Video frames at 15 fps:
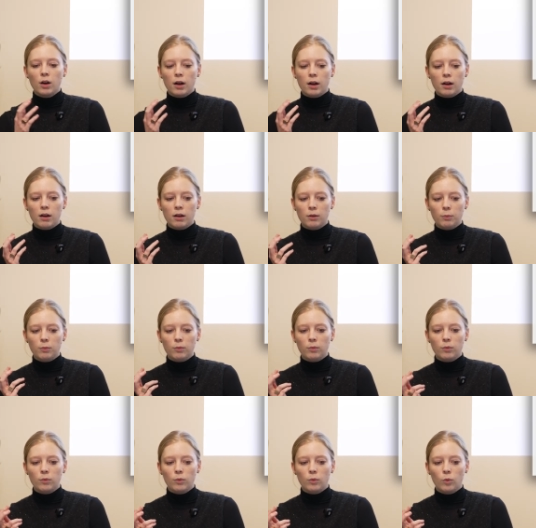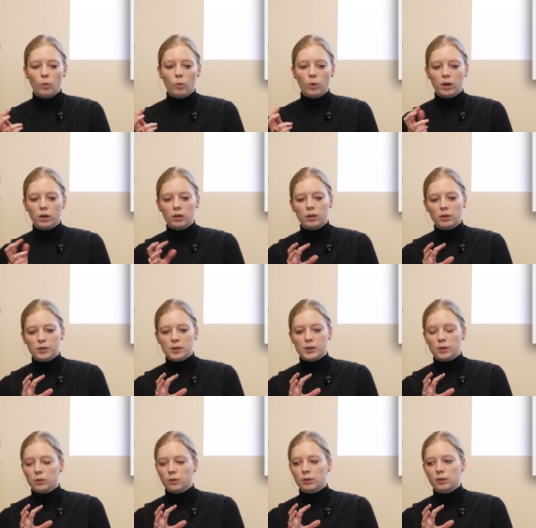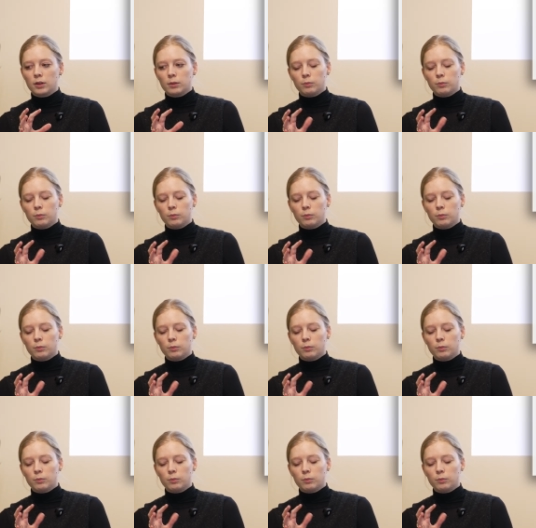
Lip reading: while also